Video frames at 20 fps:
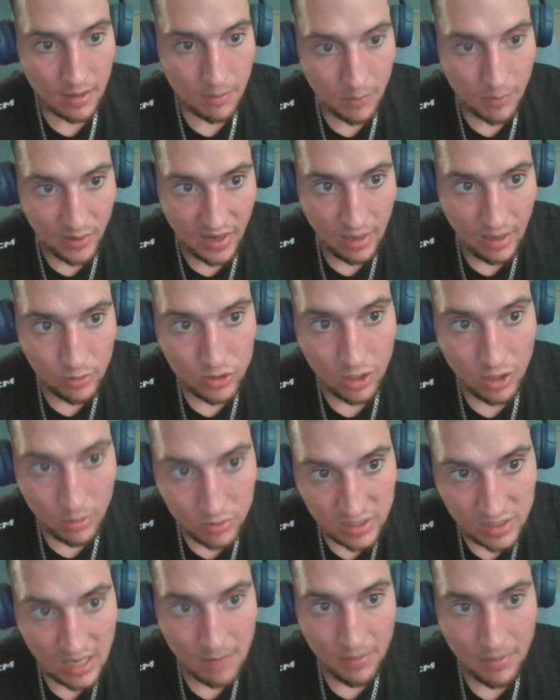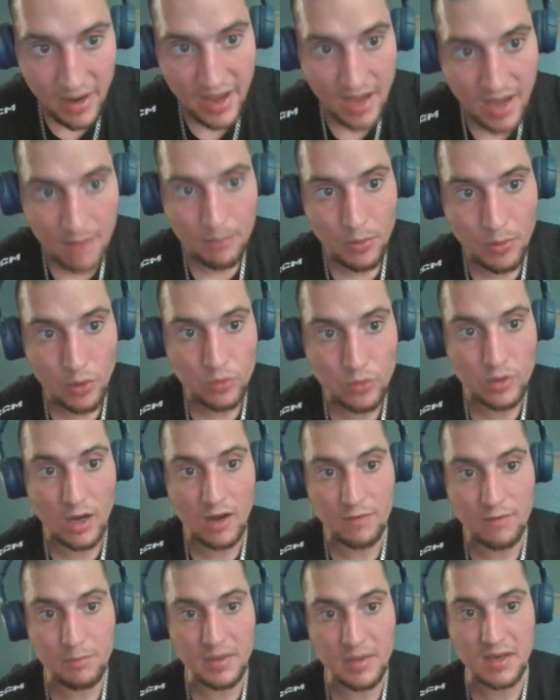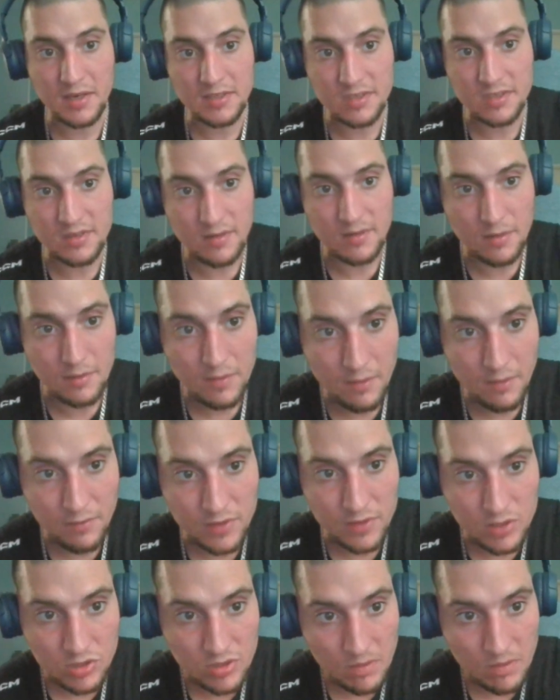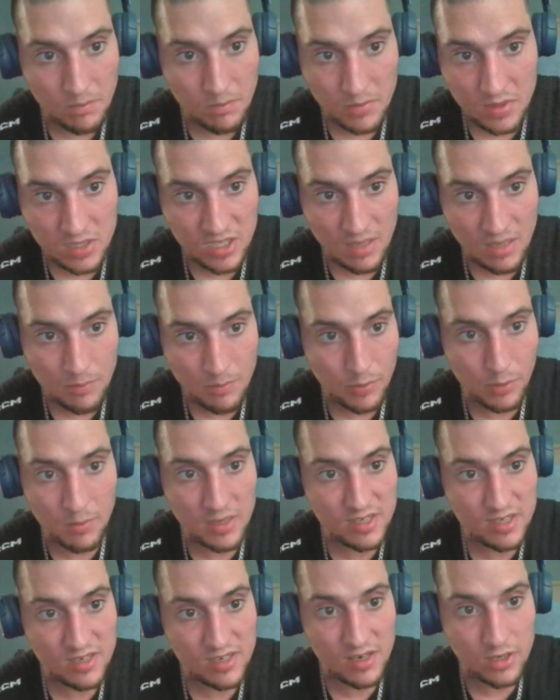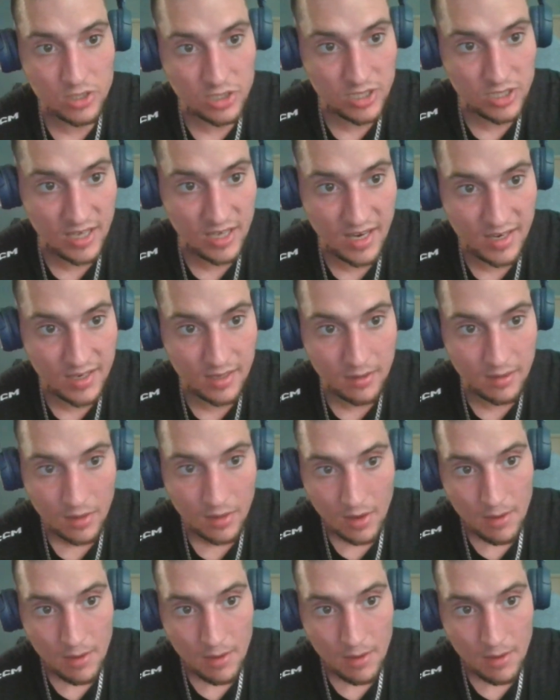But I was almost had my head blown off because of a simple misunderstanding.